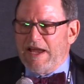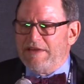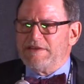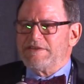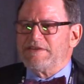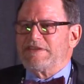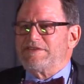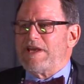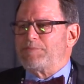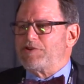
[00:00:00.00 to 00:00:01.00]
and this
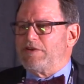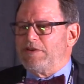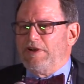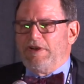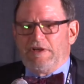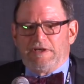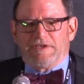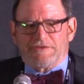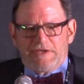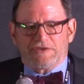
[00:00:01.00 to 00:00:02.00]
exception
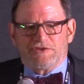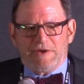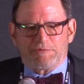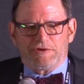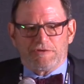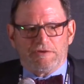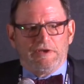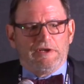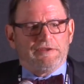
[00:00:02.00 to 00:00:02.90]
is an exception